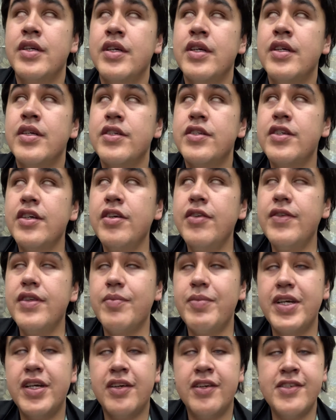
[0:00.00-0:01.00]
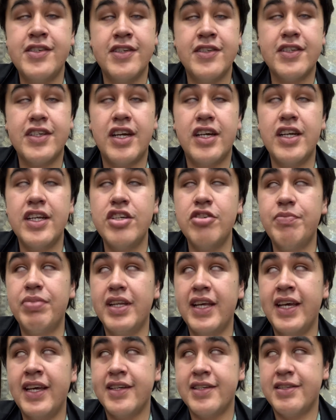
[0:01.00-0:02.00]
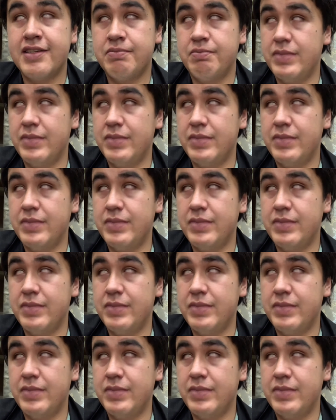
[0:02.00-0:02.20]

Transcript: So the Bjornsons got a new plant